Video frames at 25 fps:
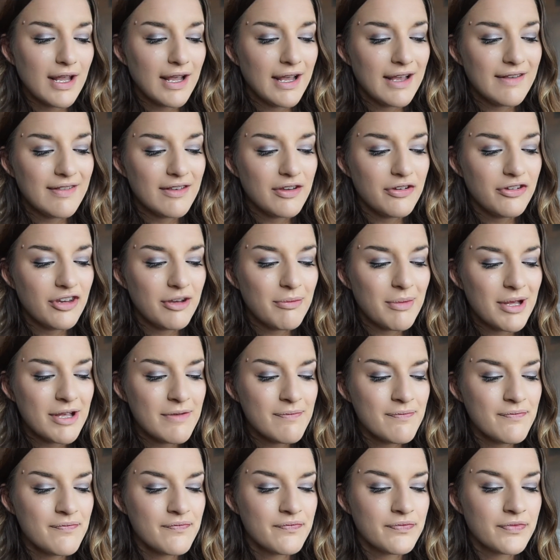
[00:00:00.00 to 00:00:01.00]
is a
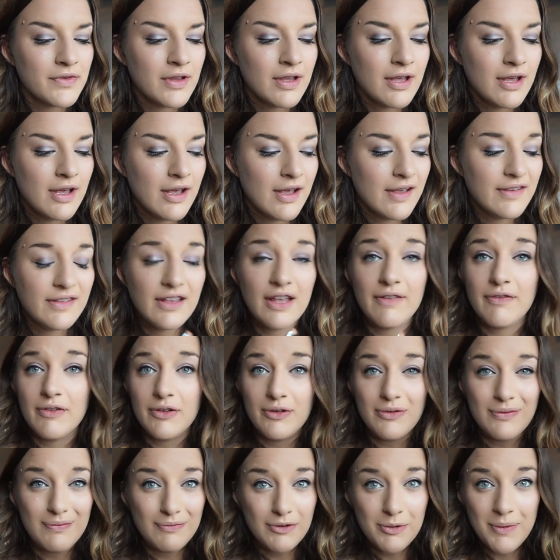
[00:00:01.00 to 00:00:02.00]
shimmer. So
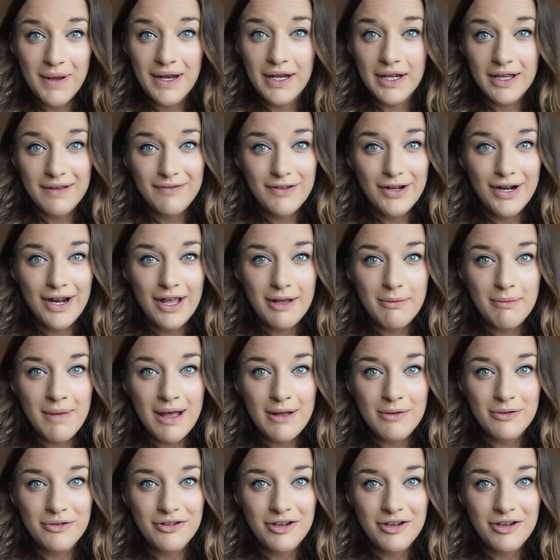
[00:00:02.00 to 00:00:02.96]
depending if you like matte or